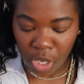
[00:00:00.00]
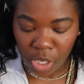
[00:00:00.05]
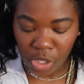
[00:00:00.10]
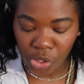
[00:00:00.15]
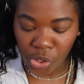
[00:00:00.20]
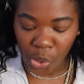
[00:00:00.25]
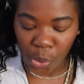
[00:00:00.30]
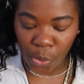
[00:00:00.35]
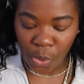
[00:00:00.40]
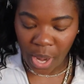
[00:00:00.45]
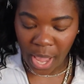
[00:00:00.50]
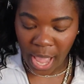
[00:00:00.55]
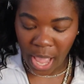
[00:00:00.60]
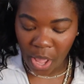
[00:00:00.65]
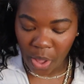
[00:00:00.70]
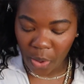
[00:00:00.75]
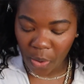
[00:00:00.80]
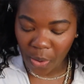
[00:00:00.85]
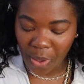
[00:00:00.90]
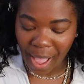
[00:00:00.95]
So
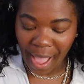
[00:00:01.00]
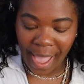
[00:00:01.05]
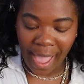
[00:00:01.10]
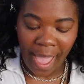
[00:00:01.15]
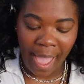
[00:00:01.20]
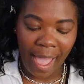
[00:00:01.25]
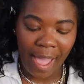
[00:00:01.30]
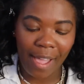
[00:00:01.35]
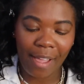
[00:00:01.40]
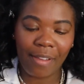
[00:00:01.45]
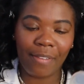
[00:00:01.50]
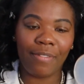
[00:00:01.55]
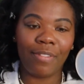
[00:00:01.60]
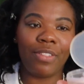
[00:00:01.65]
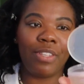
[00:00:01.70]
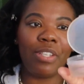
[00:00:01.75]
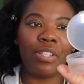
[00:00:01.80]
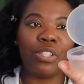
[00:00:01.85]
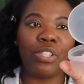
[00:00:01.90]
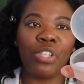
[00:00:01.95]
now I have
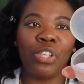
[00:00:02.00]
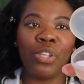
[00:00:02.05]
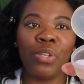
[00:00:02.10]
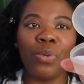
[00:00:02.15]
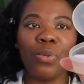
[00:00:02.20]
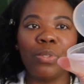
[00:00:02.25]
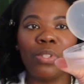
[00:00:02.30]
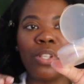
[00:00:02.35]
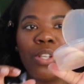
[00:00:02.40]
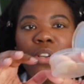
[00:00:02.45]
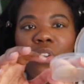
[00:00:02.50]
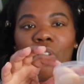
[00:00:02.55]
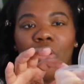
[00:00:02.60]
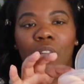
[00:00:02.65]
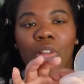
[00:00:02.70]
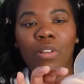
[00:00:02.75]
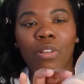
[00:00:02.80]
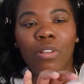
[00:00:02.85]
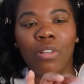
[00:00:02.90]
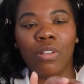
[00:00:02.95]
these cute
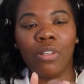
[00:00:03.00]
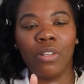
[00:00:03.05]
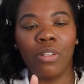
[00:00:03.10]
little